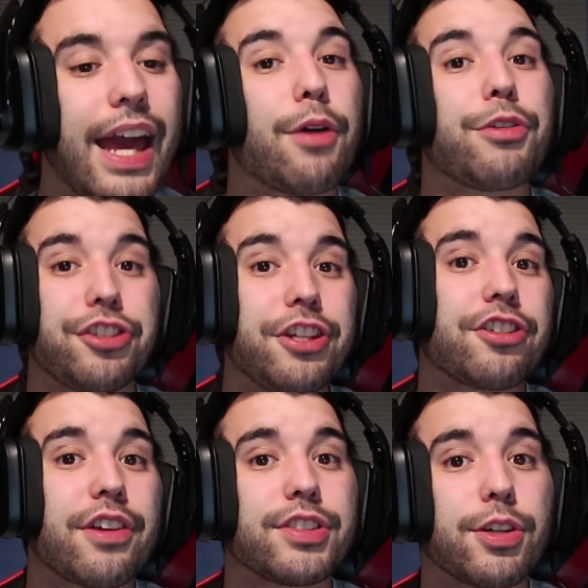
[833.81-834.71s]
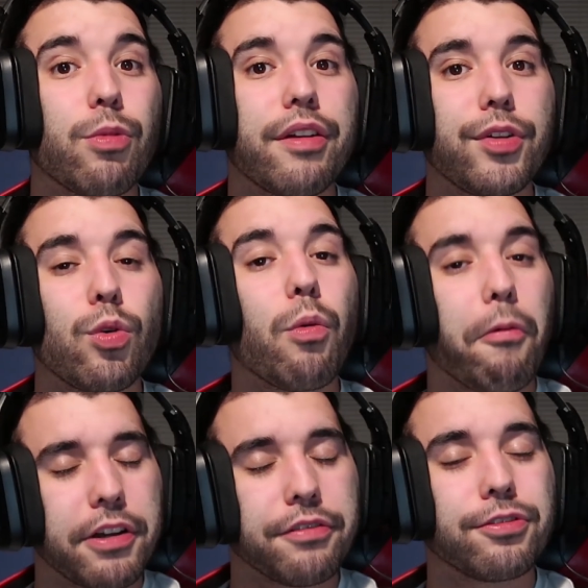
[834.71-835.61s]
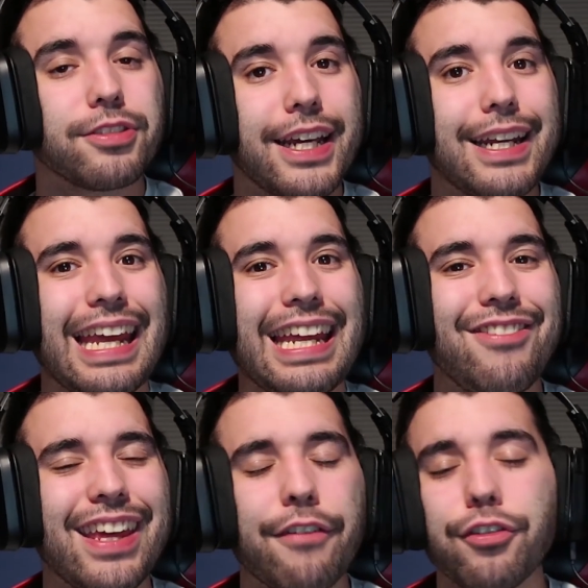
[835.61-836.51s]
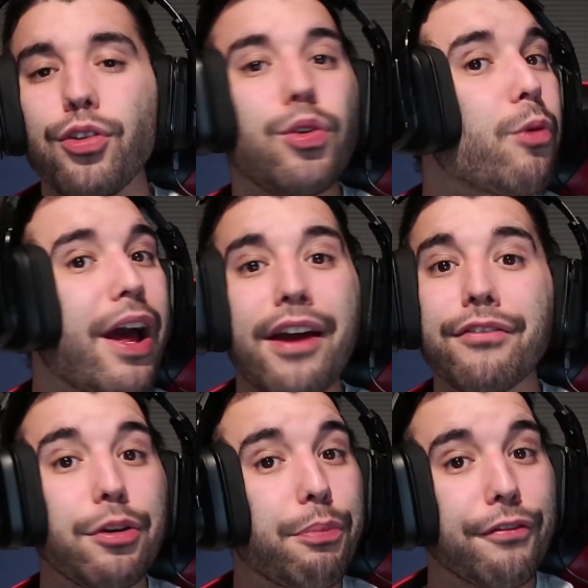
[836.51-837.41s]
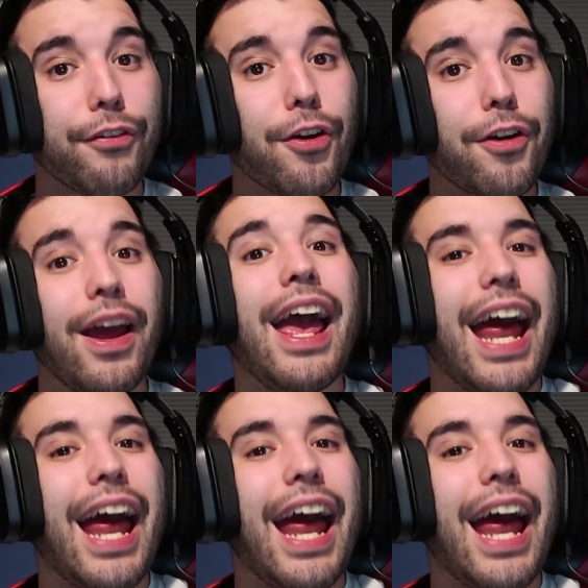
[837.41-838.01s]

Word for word: And I wish each and every single one of you a wonderful day, night, evening, afternoon, whatever you prefer.